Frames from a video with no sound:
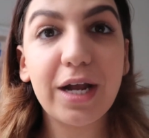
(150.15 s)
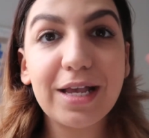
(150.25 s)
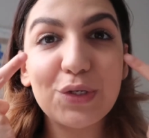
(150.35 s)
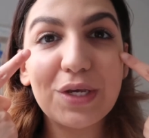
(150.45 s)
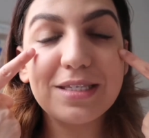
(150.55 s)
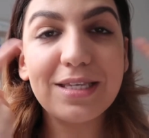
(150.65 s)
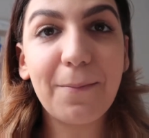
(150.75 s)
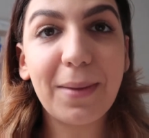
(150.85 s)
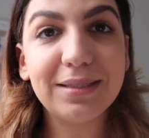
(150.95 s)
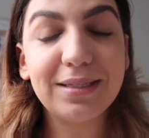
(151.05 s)
As you can see,
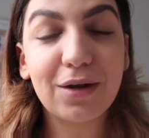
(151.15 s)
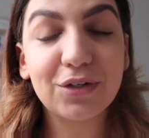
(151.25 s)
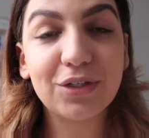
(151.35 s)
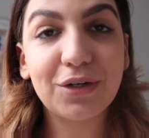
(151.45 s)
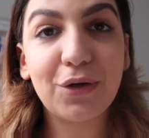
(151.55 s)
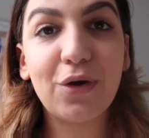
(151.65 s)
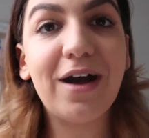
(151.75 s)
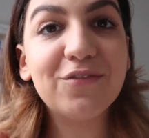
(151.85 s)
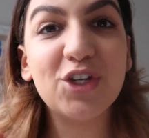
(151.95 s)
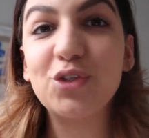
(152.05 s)
my dark circle
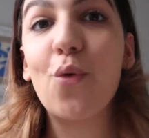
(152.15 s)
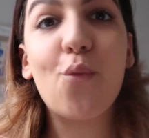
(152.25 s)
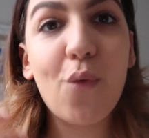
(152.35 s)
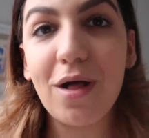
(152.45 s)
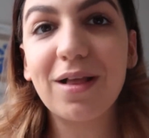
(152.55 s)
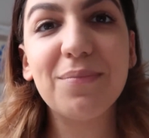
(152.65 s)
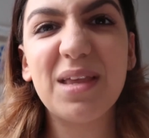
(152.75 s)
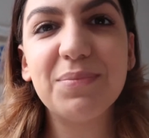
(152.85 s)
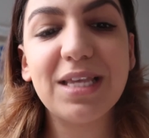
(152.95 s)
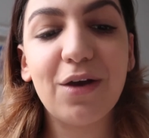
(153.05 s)
have just welcomed
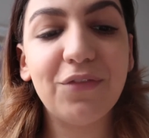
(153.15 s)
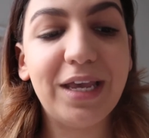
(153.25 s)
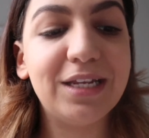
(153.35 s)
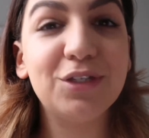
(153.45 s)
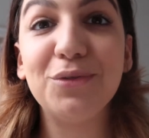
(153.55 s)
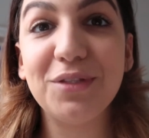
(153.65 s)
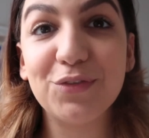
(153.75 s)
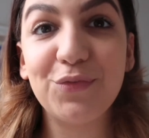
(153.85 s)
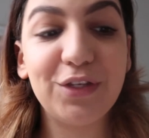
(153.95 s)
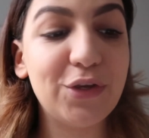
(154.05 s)
themselves into this
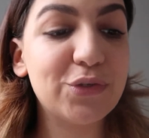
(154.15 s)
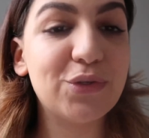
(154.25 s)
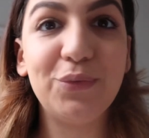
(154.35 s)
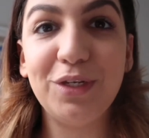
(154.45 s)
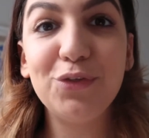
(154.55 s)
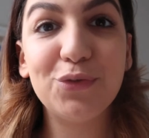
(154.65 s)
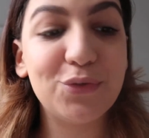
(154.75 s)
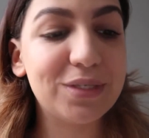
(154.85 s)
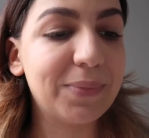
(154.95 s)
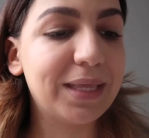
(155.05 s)
video, so we need to
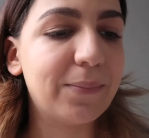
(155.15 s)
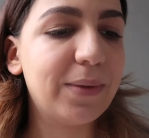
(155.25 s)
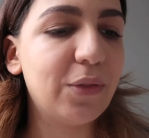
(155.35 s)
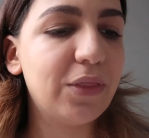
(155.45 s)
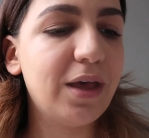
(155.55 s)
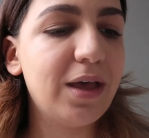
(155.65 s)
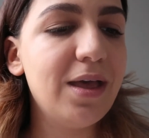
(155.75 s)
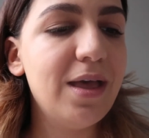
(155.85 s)
do something about that.